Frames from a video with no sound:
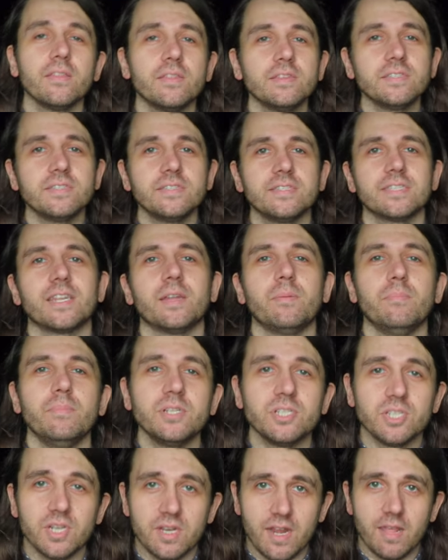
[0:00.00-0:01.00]
This is an
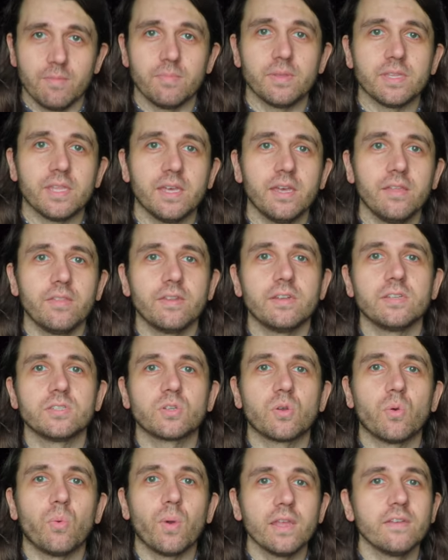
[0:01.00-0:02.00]
emission nebula that
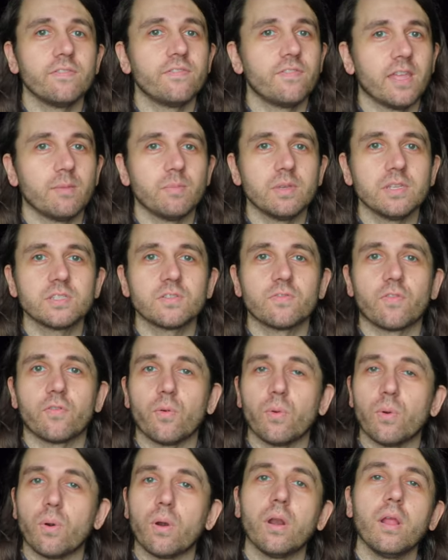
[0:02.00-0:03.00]
is quite famous
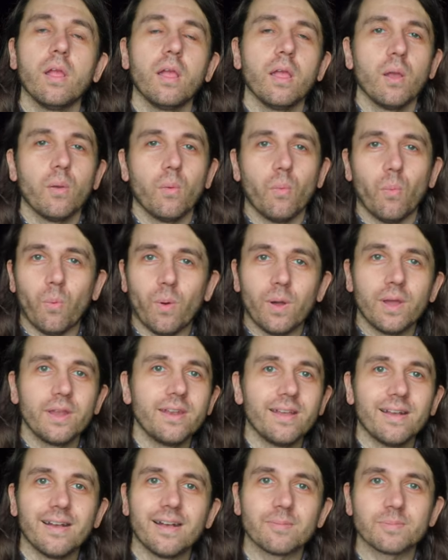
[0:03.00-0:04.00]
for
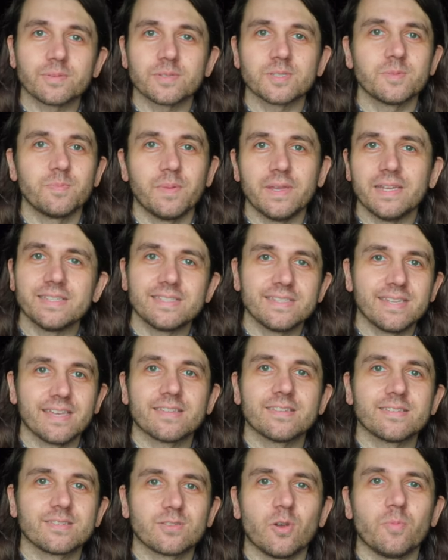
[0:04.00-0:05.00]
one Hubble Space
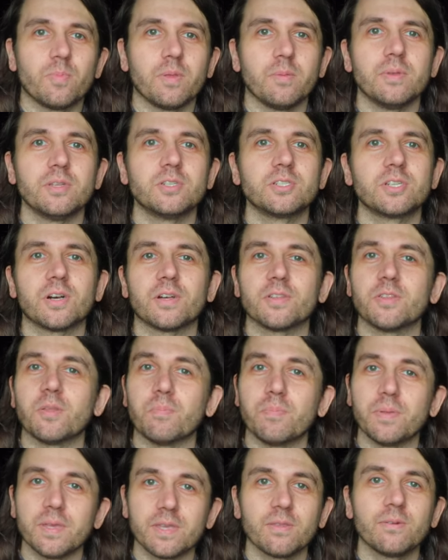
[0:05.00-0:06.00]
Telescope image called
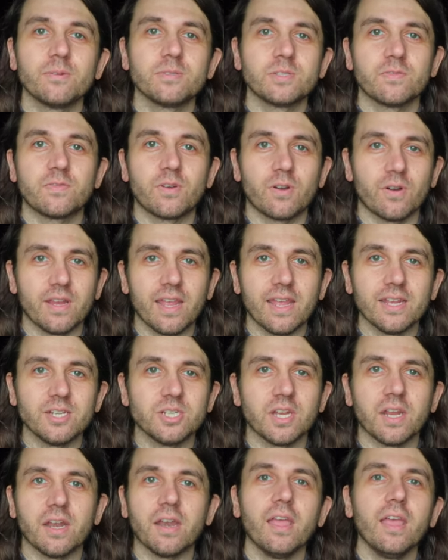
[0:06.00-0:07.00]
the Pillars of
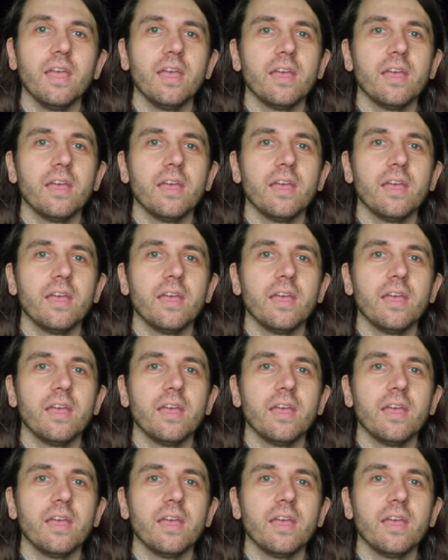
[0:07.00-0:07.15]
Creation.